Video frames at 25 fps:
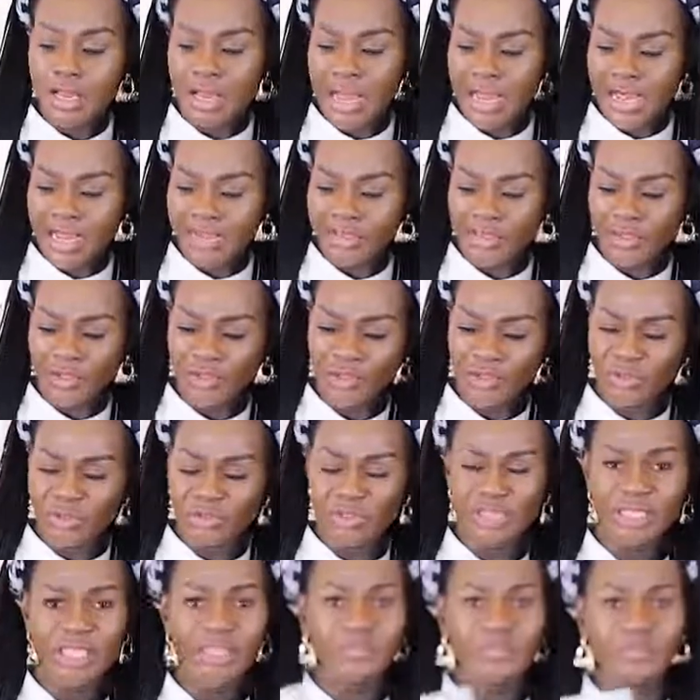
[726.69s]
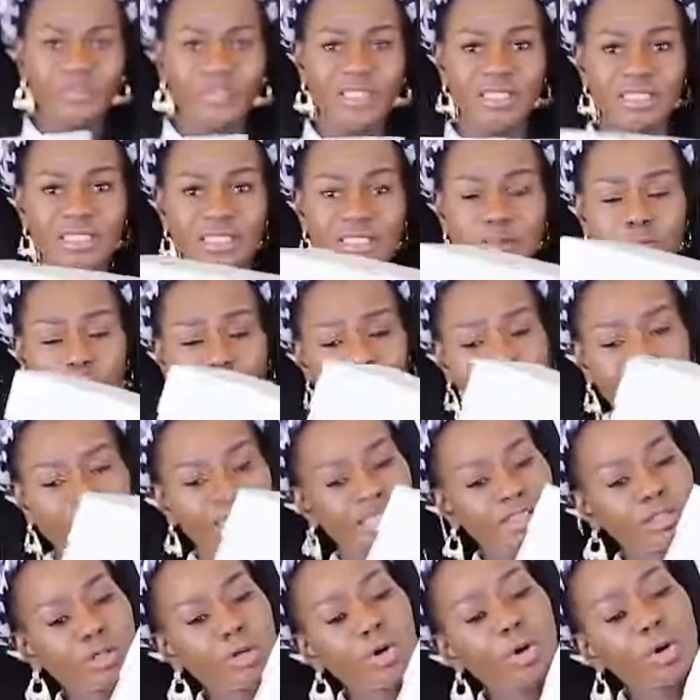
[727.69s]
I don't know if this is really
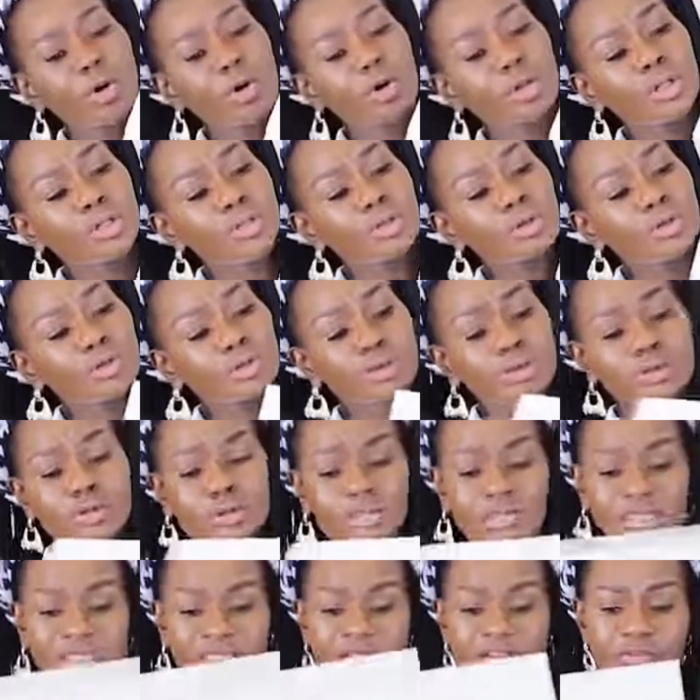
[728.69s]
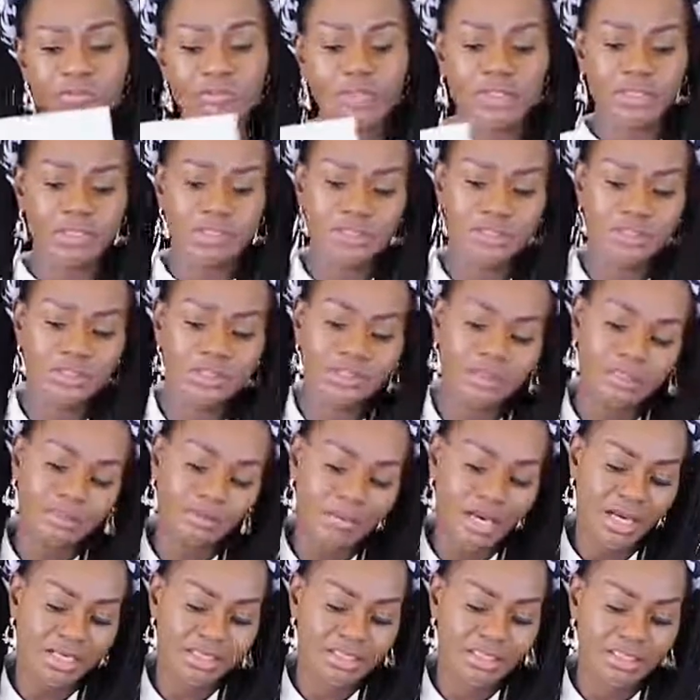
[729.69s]
tall or tall enough, because you can
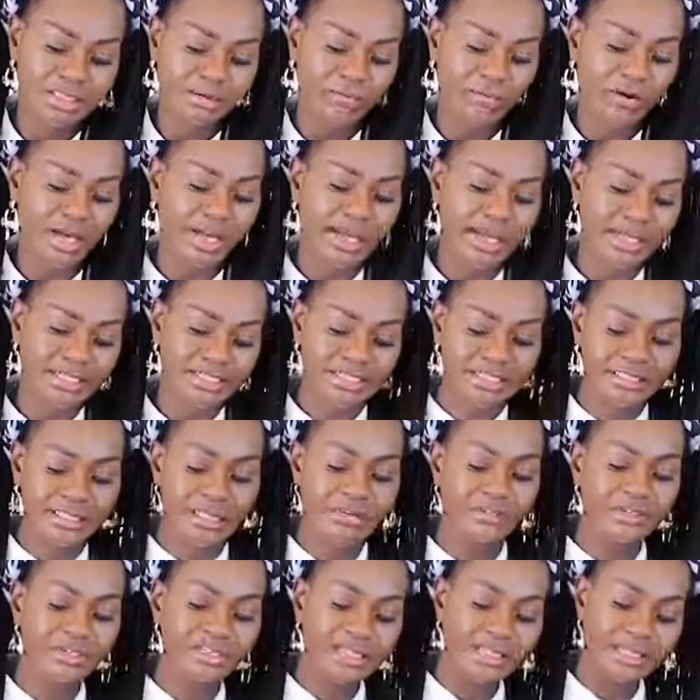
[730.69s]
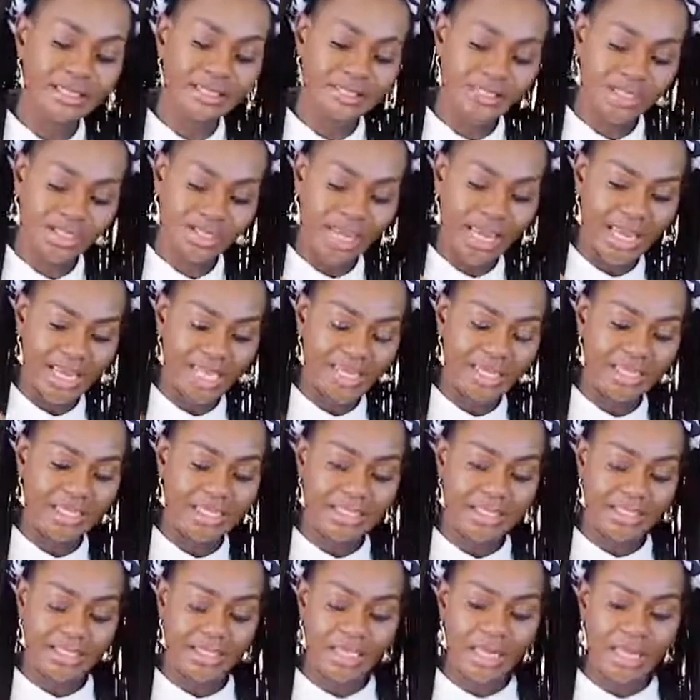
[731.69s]
imagine if I had a 7-inch
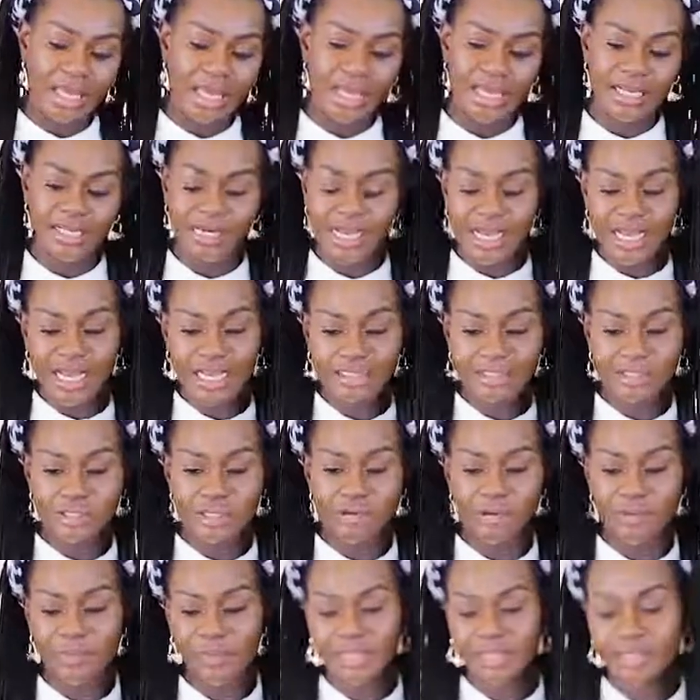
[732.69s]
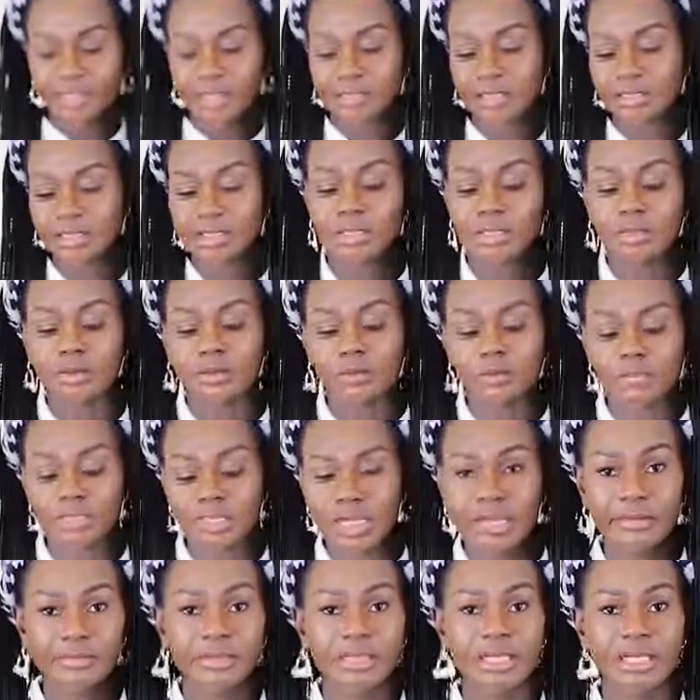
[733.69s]
cake and I had toppers, would
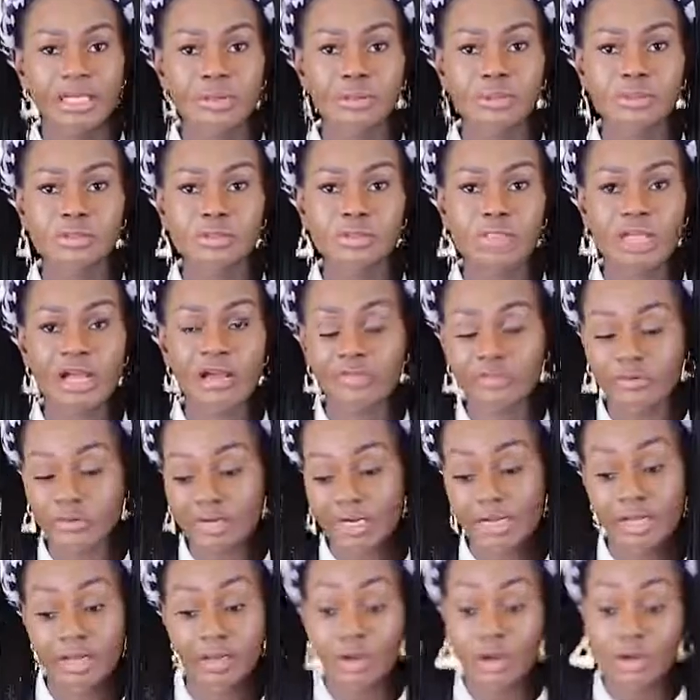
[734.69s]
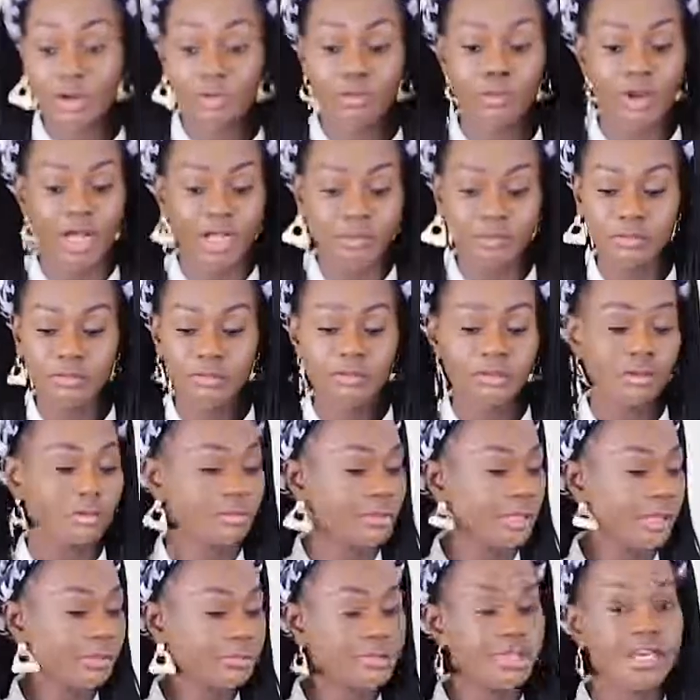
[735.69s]
I be able to cover it? Well,
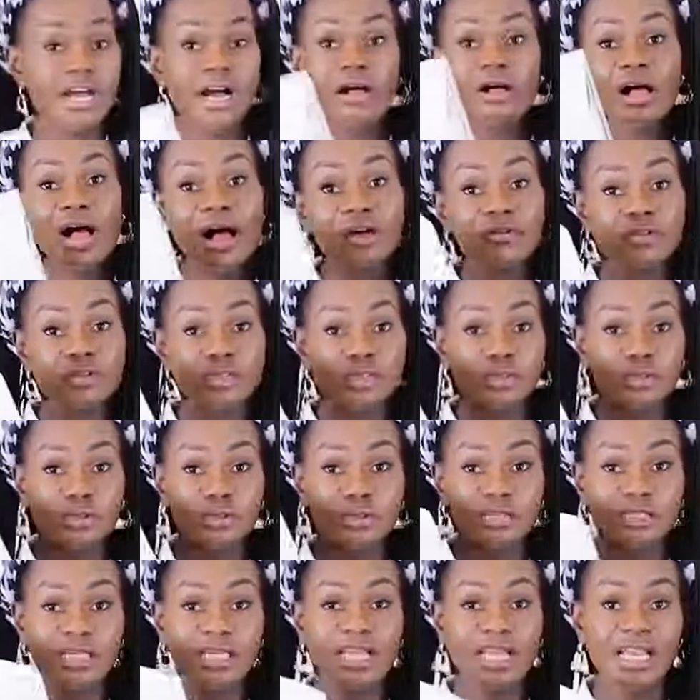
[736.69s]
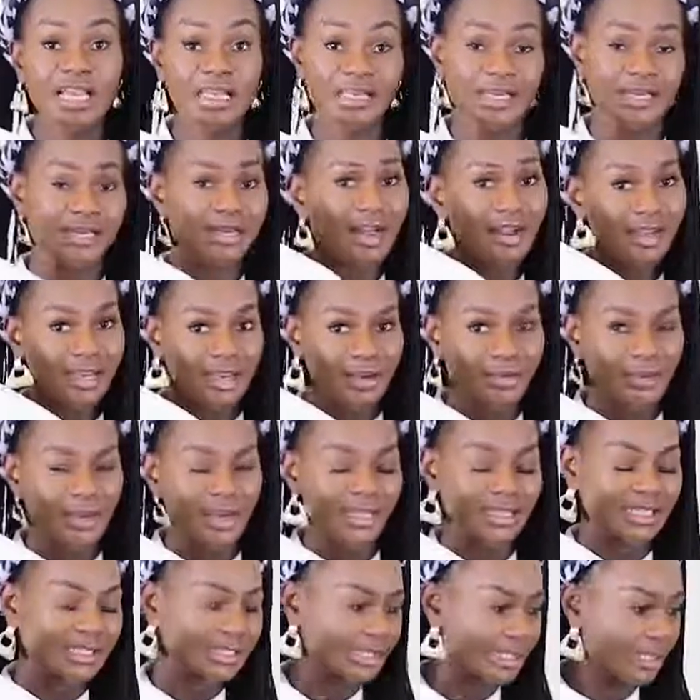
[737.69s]
maybe I'll have to use it and then I'll come
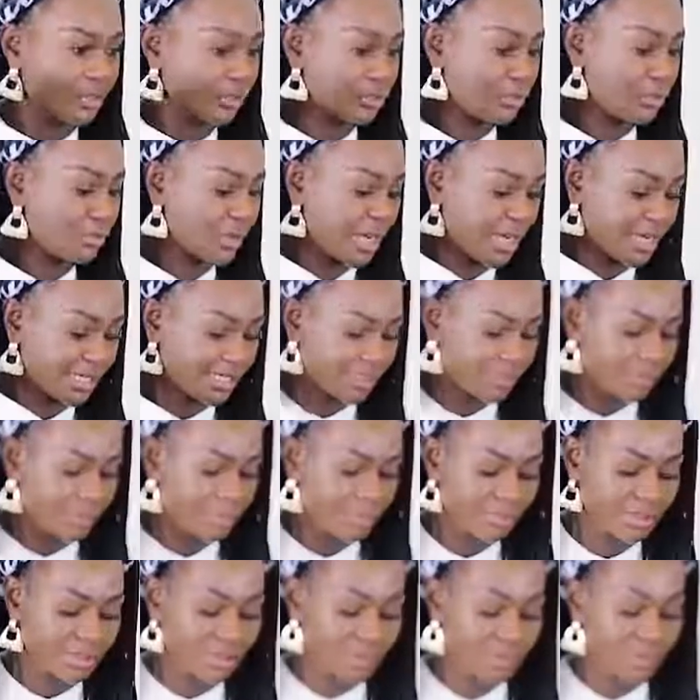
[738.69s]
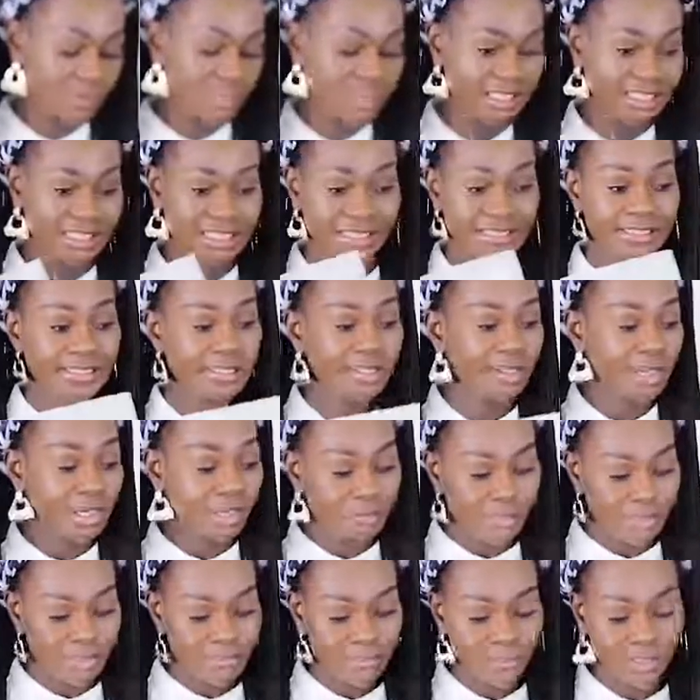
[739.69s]
back and tell you my experience with these.
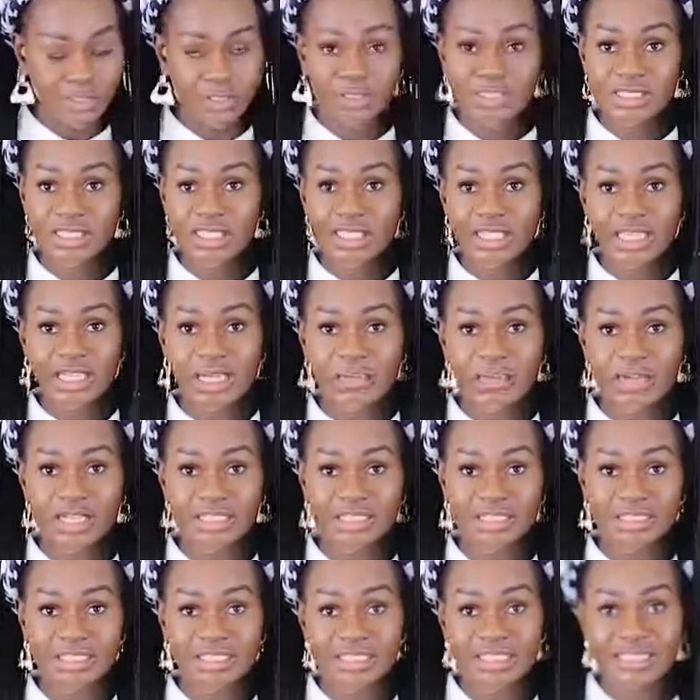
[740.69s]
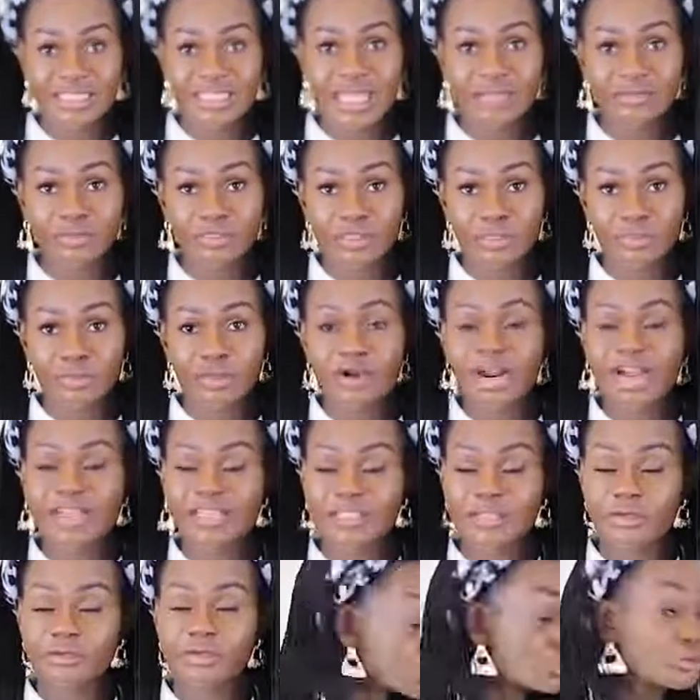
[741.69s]
But because they came at a discounted
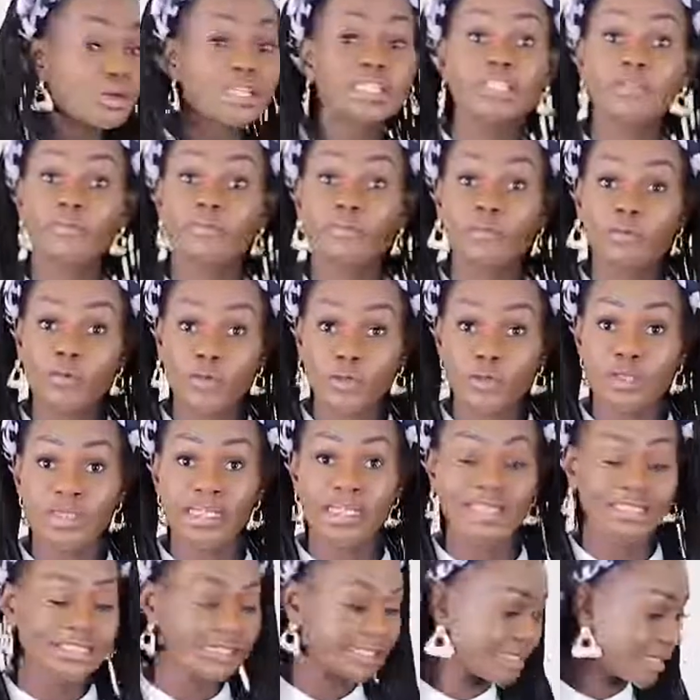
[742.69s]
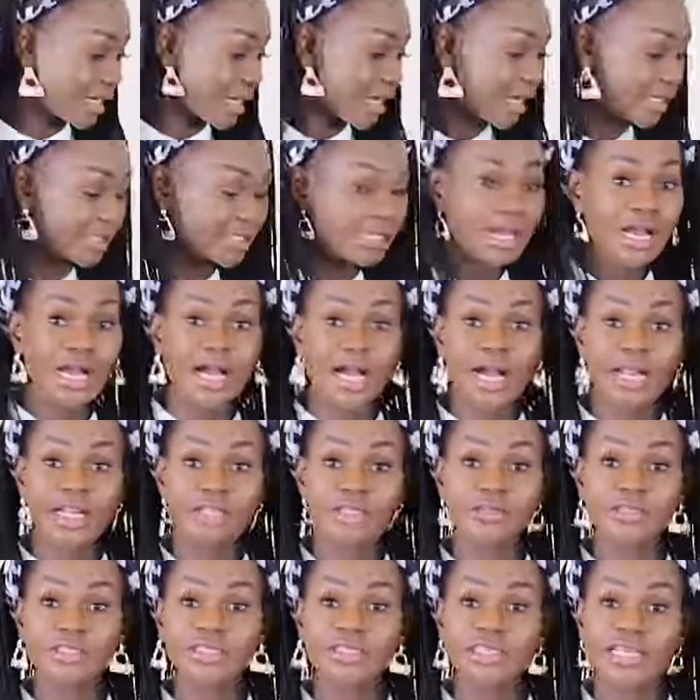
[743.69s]
price of £24.99, I
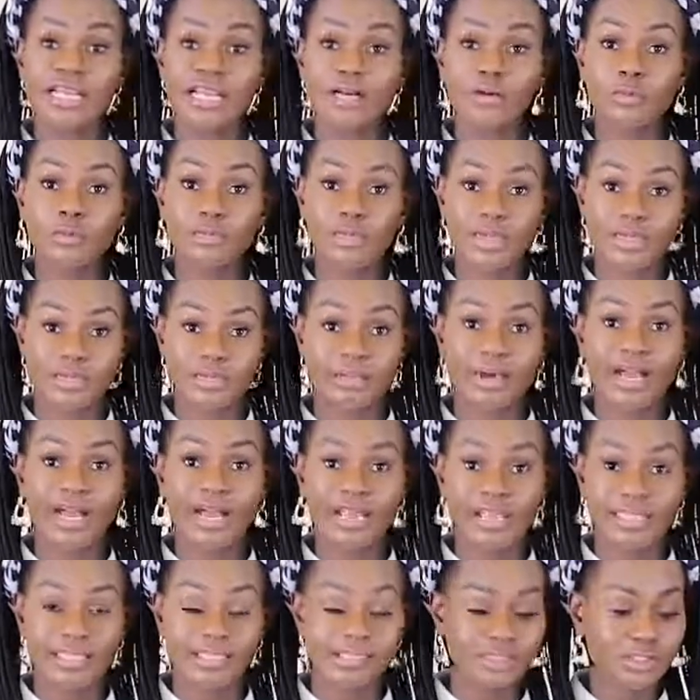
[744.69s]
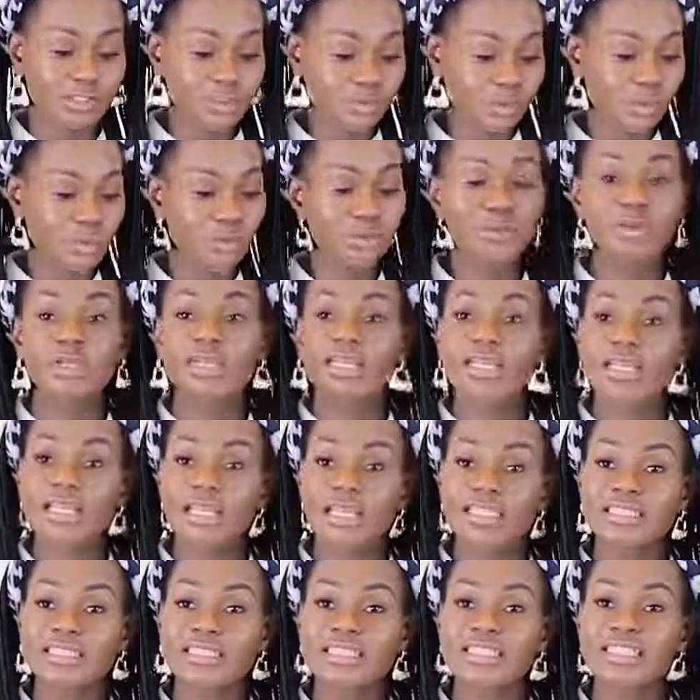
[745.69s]
couldn't help but buy it. So
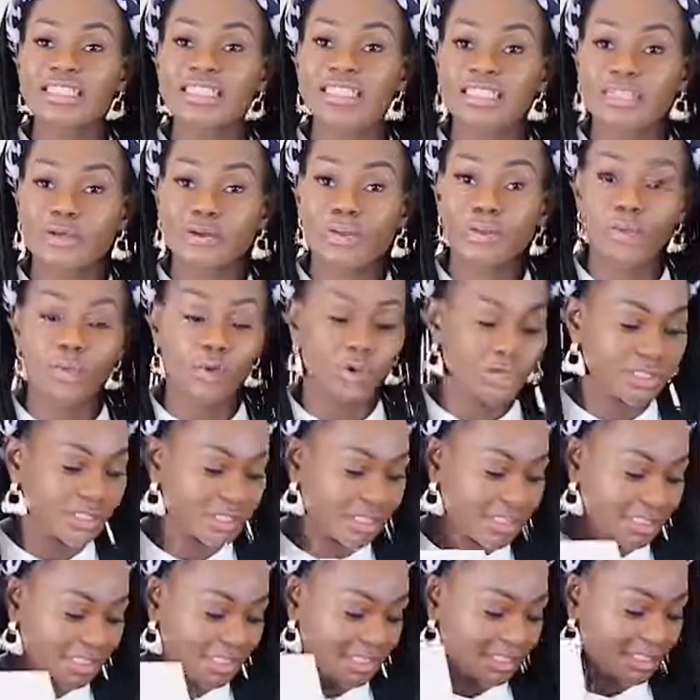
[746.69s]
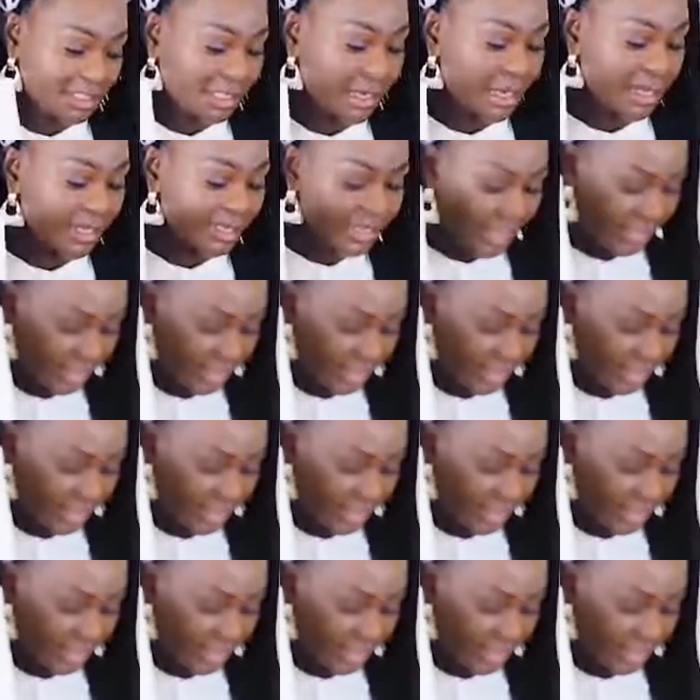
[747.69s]
let's see what it is like.